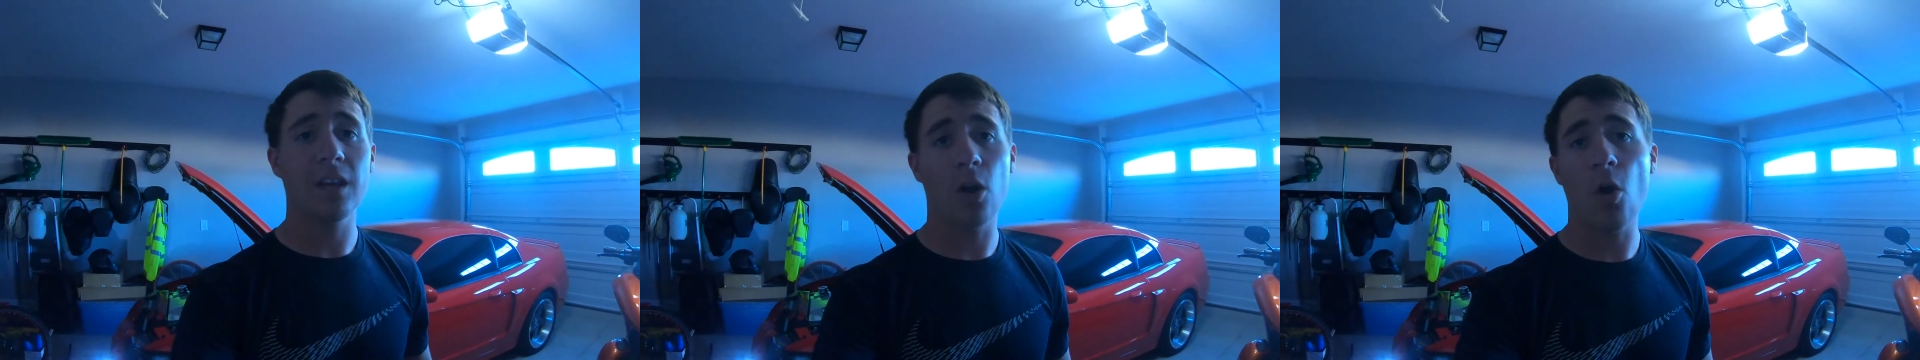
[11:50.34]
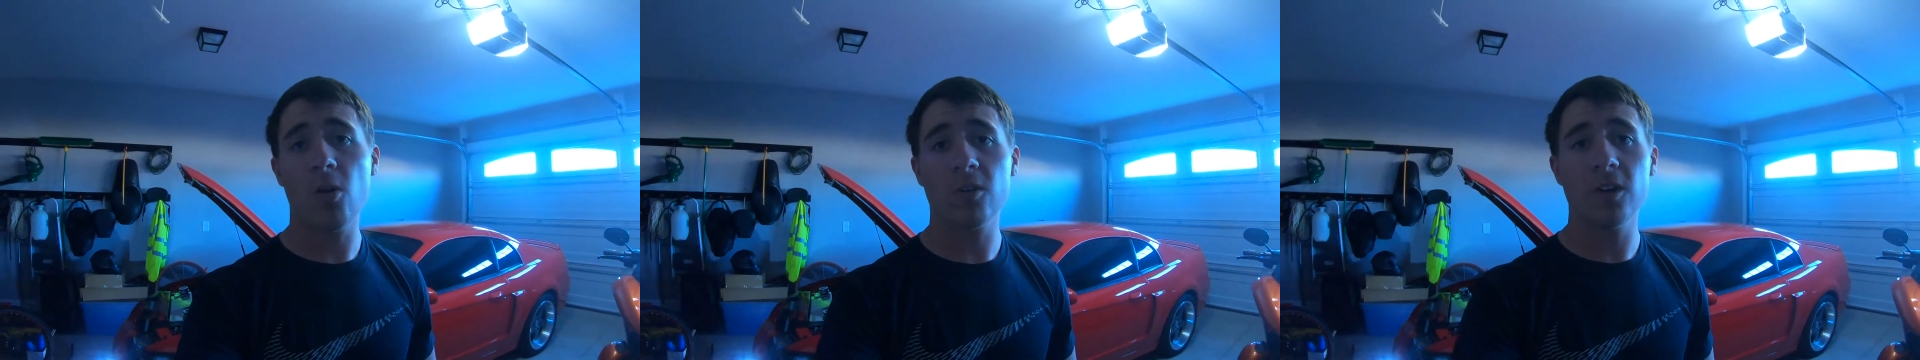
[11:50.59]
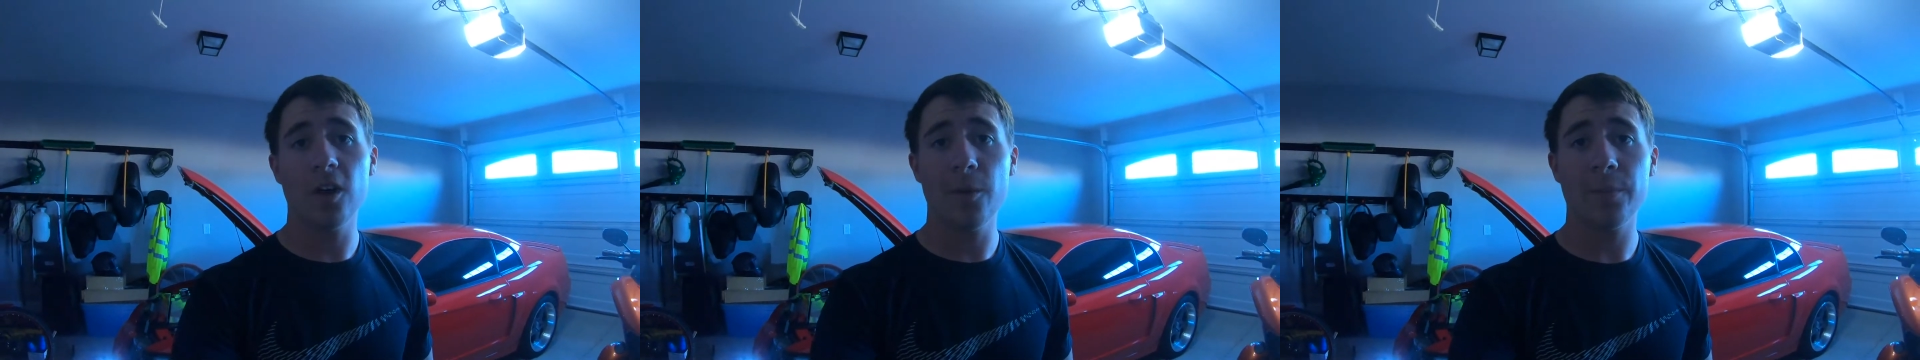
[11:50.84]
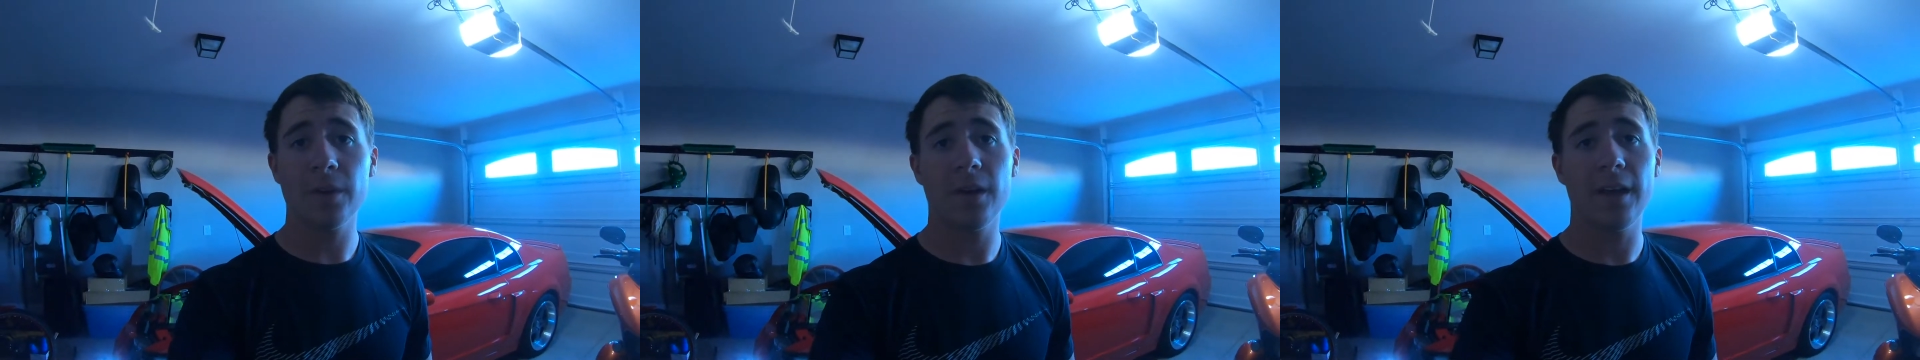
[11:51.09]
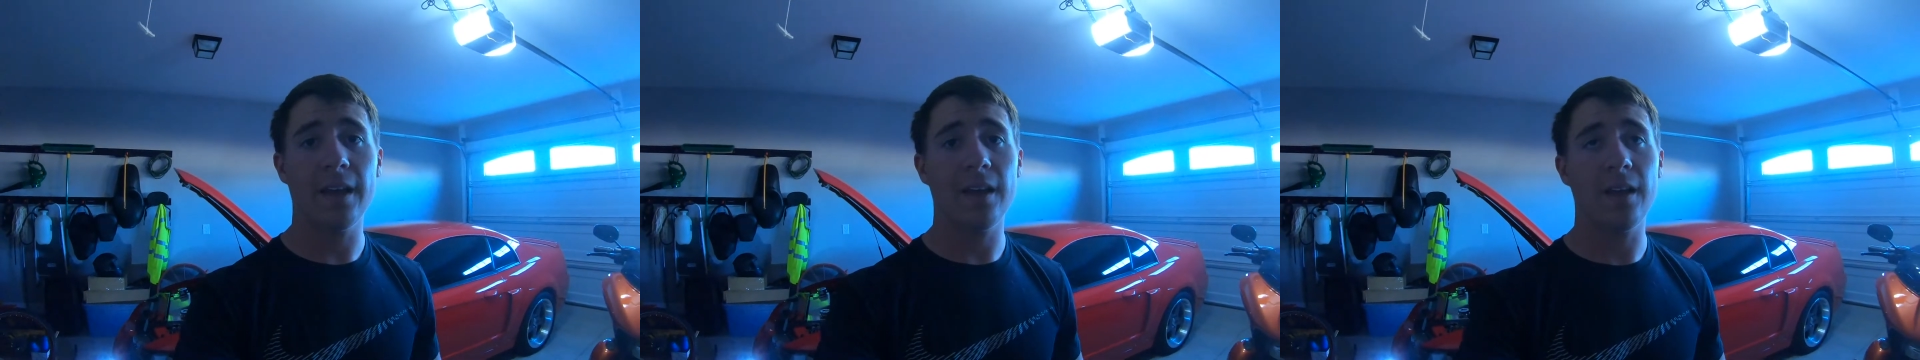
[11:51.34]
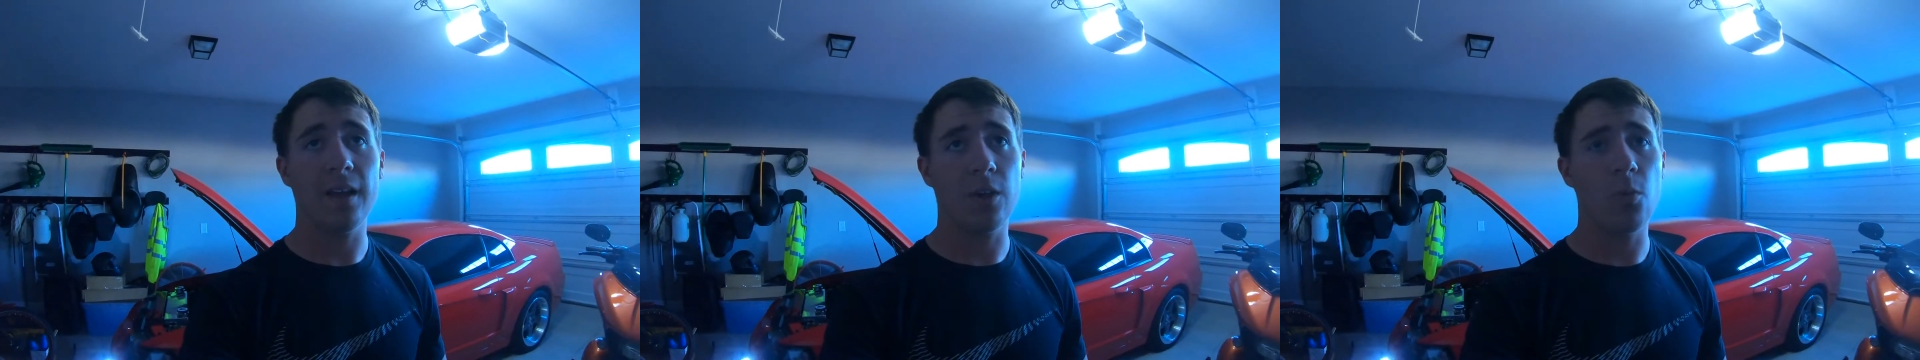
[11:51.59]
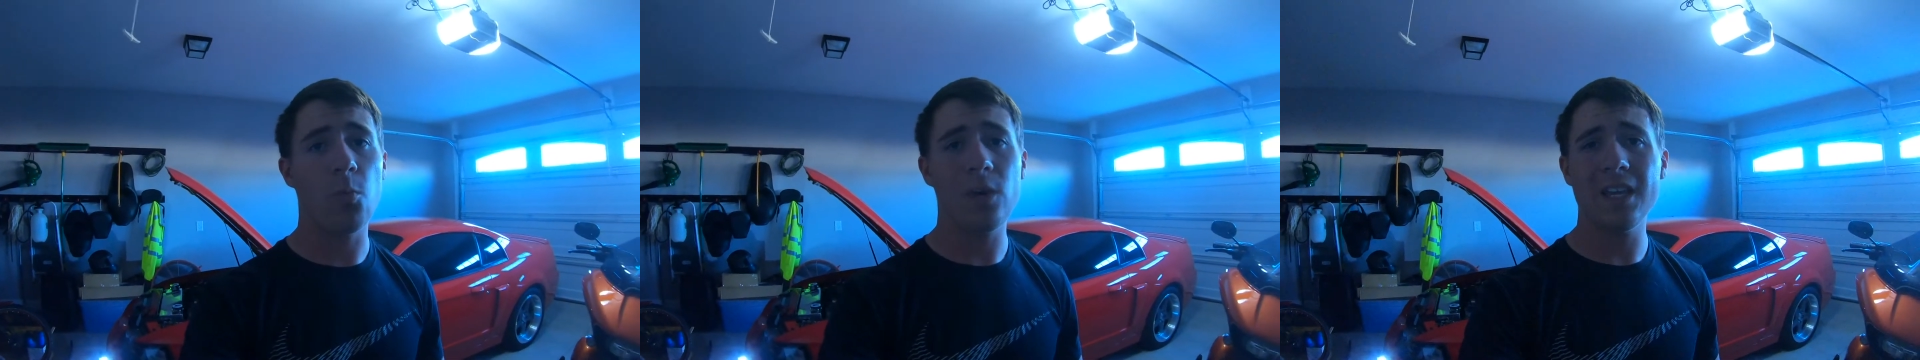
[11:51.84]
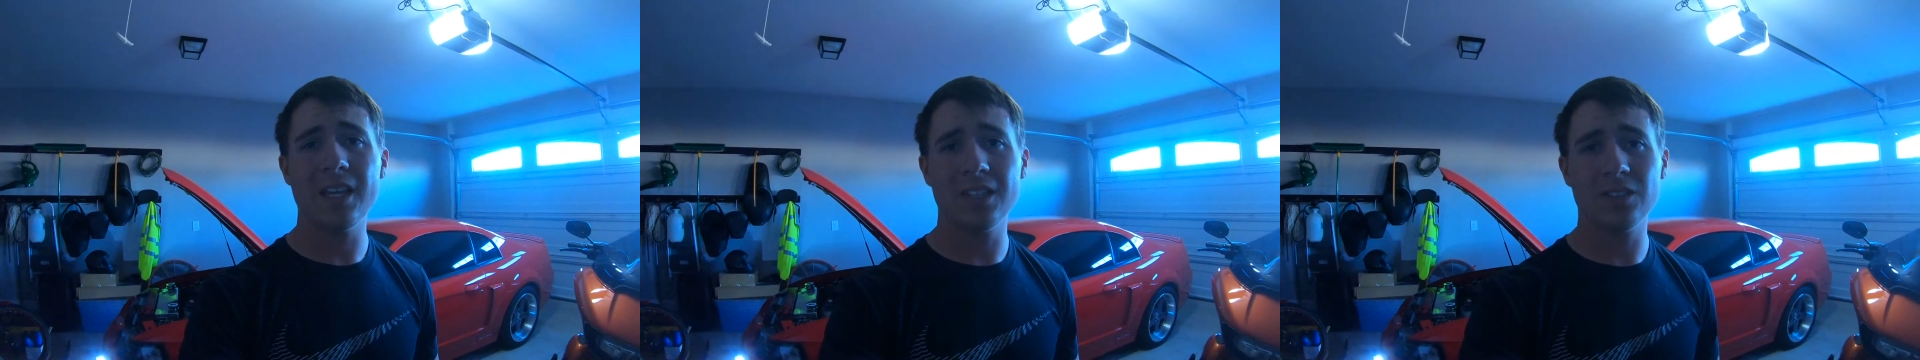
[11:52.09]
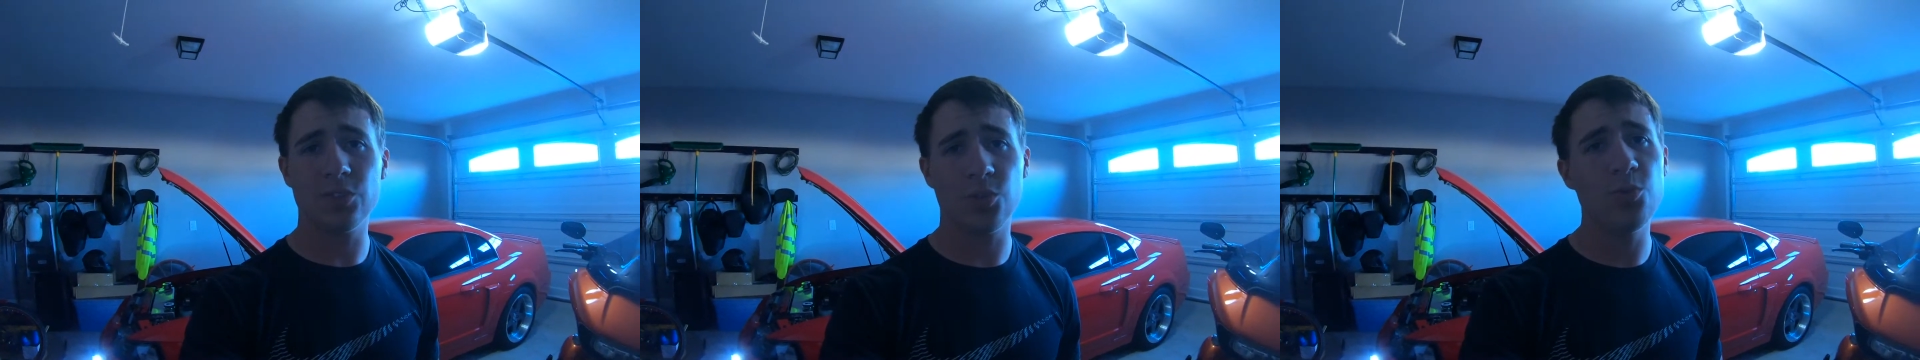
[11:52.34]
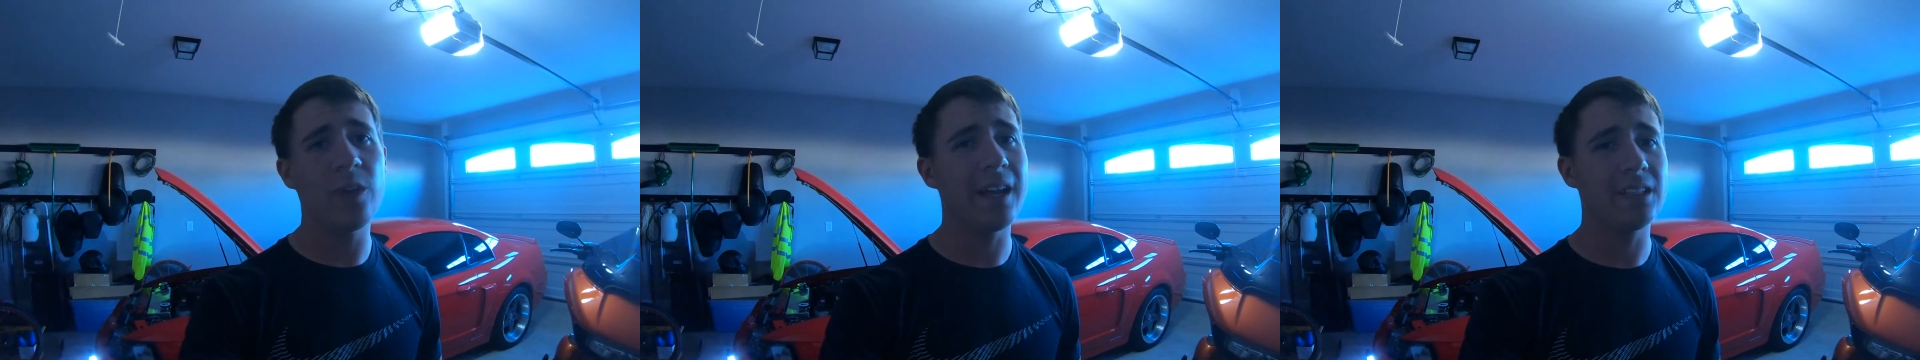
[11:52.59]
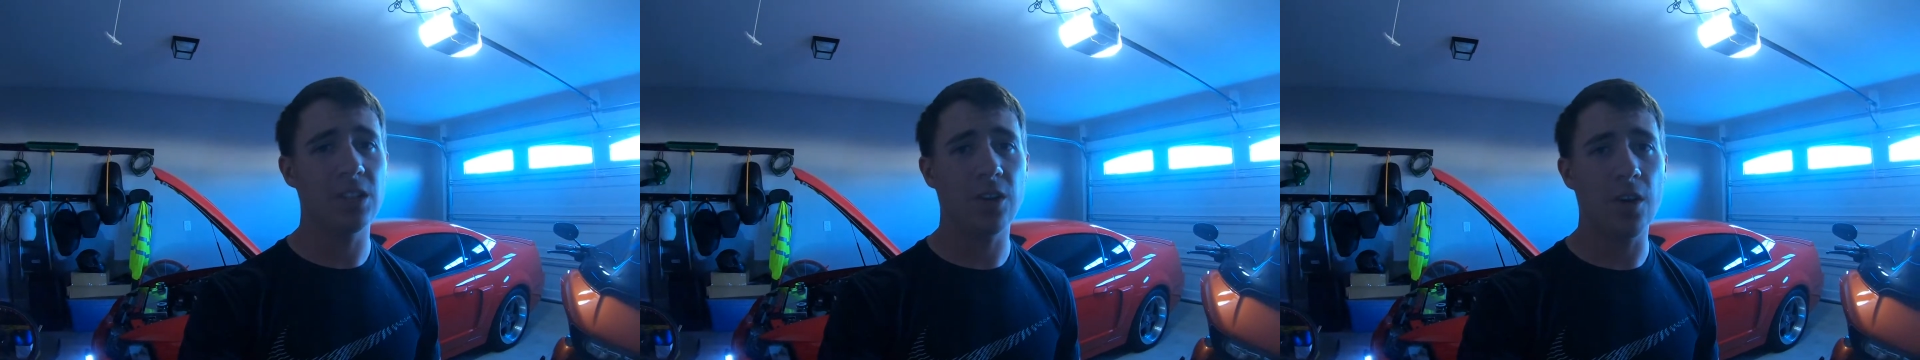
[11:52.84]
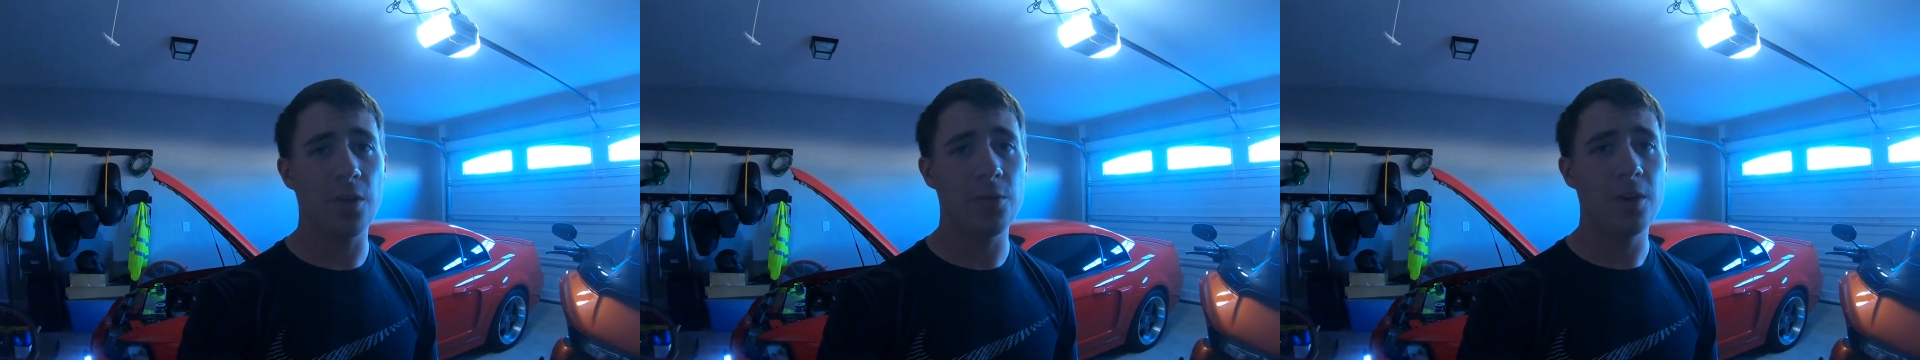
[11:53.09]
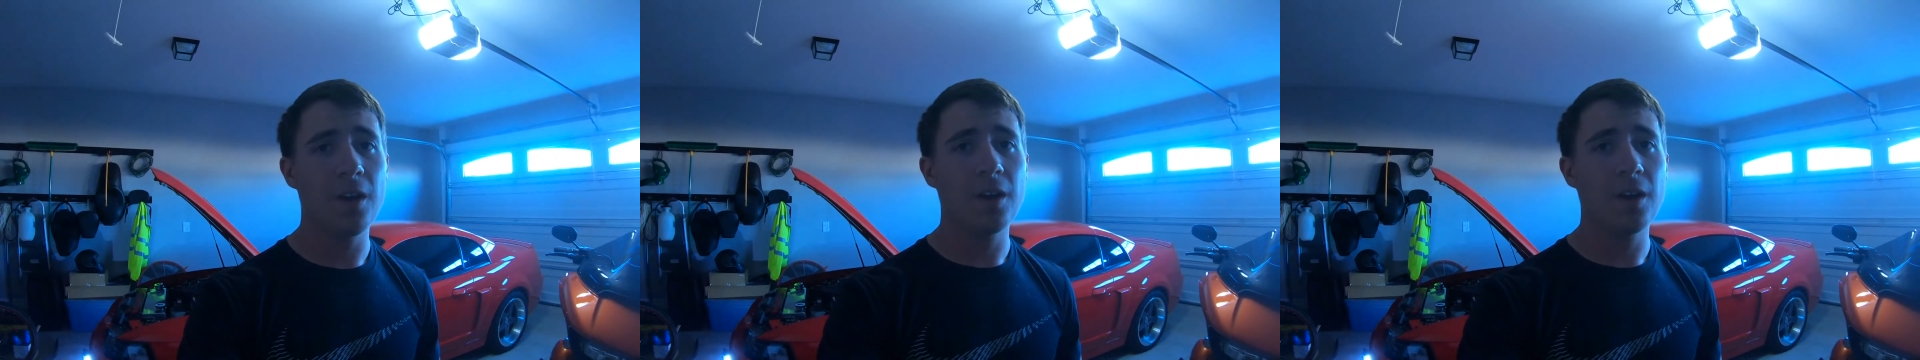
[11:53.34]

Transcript: the car up like a week and 2 days ago.